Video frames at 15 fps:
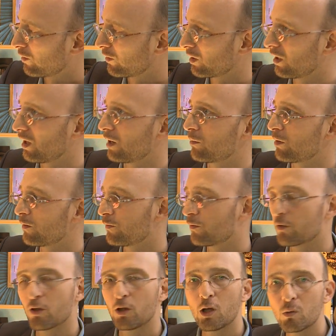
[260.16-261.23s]
on the camera
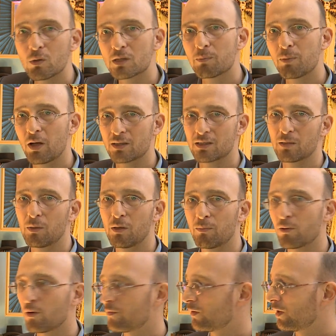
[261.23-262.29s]
for the lowest possible
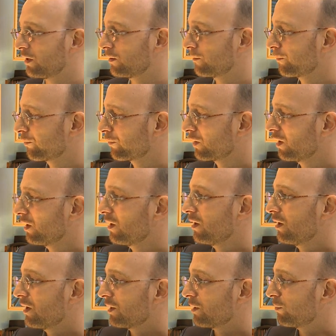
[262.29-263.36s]
profile.
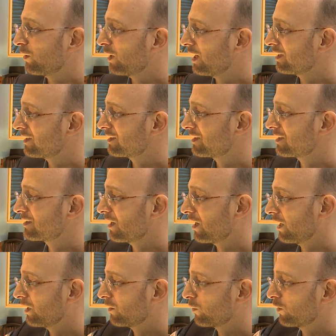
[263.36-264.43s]
The plate is
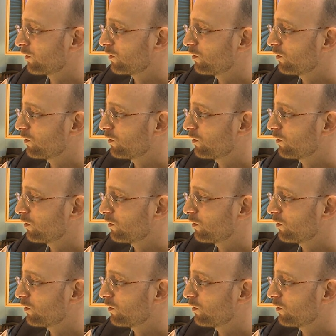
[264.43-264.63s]
designed with